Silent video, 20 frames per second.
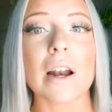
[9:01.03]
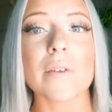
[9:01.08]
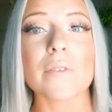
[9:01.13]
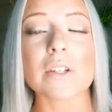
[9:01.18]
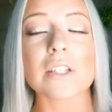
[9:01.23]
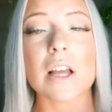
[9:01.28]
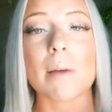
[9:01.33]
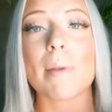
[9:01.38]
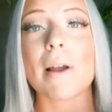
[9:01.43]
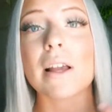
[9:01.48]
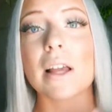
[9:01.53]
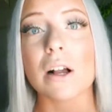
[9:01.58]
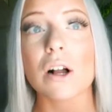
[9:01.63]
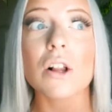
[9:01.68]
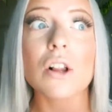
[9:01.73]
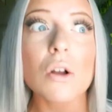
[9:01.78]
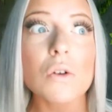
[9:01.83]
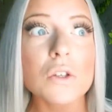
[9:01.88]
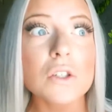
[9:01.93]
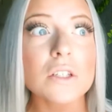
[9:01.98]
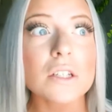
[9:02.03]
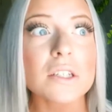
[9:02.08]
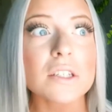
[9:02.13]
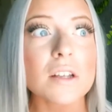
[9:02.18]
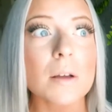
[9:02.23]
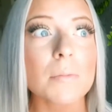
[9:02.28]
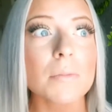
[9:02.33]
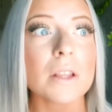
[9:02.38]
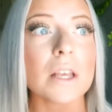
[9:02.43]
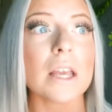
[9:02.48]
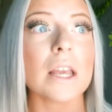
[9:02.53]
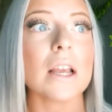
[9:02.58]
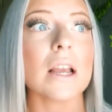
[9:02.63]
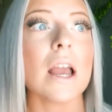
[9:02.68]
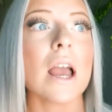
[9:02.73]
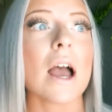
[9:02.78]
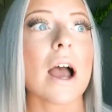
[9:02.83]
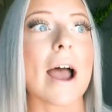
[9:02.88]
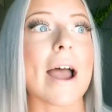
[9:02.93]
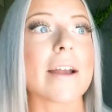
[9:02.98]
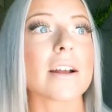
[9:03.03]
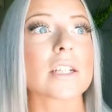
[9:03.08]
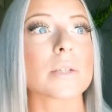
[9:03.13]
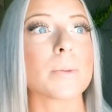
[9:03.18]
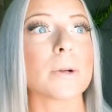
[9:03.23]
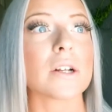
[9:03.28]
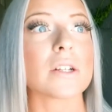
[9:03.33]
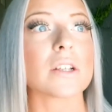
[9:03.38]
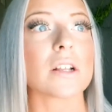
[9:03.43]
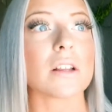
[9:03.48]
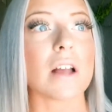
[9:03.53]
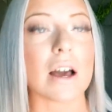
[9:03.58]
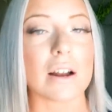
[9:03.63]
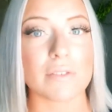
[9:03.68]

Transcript: every time I get close to something, I experience a lot of